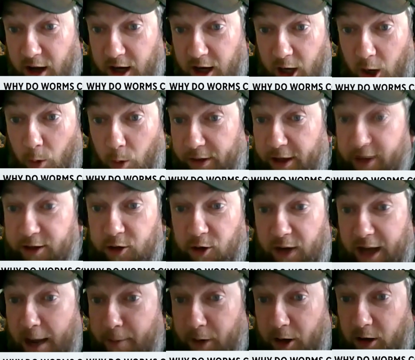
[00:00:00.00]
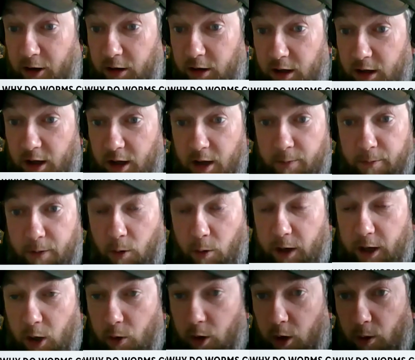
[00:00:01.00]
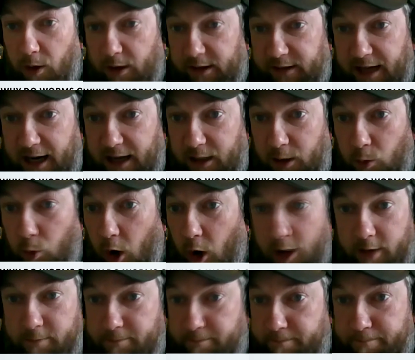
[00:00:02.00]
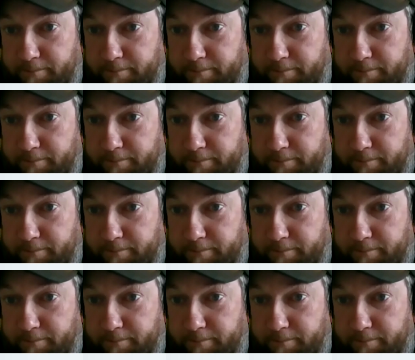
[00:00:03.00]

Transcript: we think they're chemical, but we don't know exactly what